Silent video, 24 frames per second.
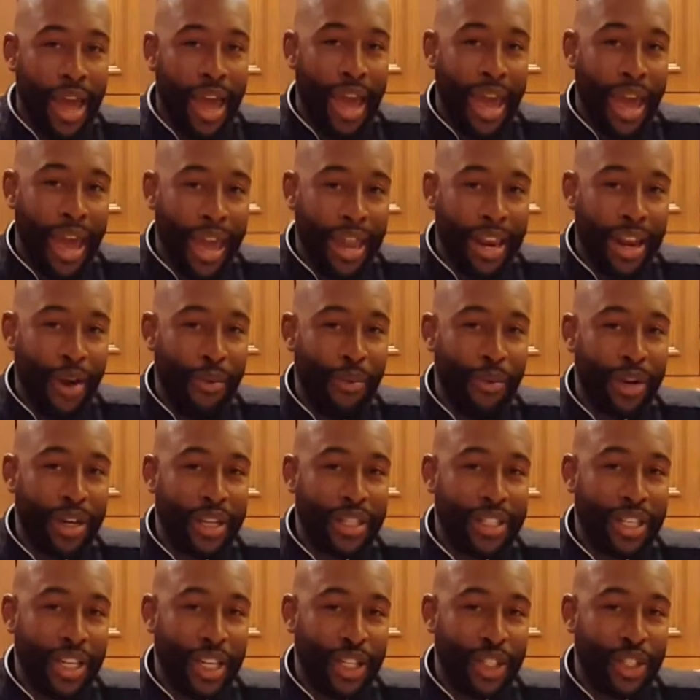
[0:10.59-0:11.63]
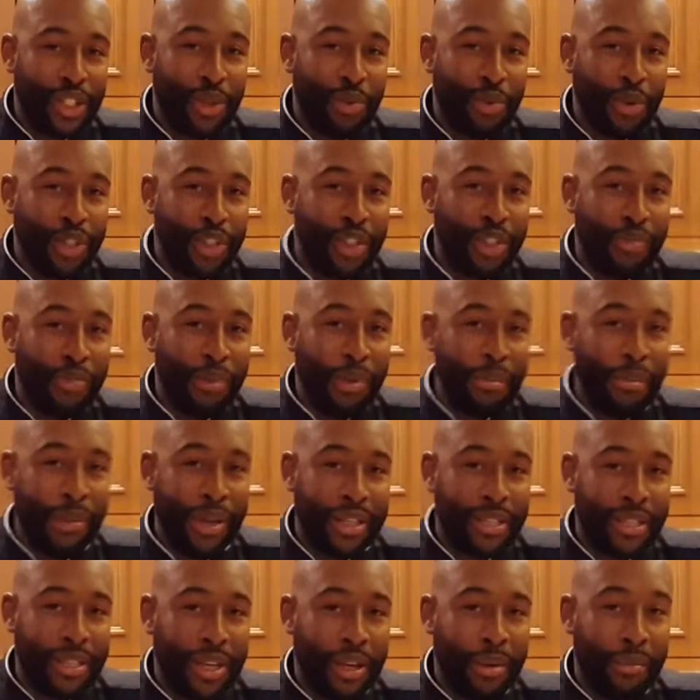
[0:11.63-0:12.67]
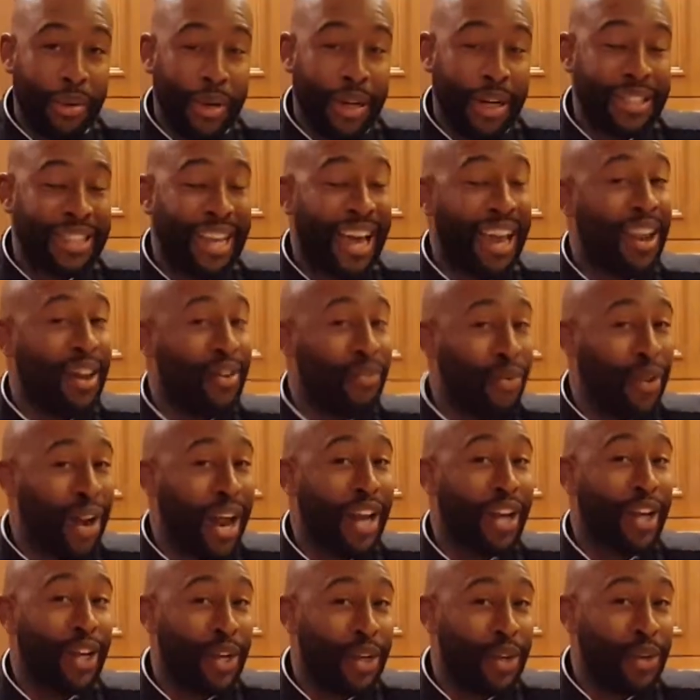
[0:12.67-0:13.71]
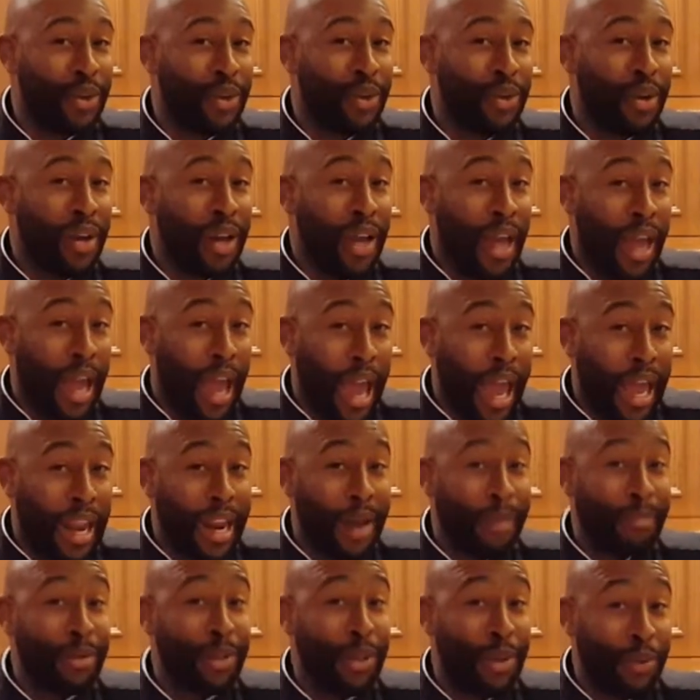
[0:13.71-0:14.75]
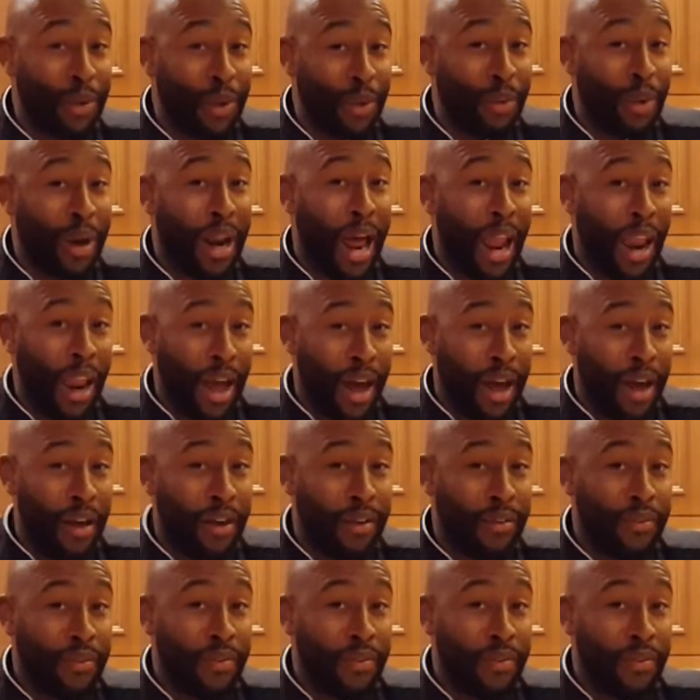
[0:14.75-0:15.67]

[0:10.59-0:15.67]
and I want to teach you what you've been missing because I love what I do and I'm doing what I love.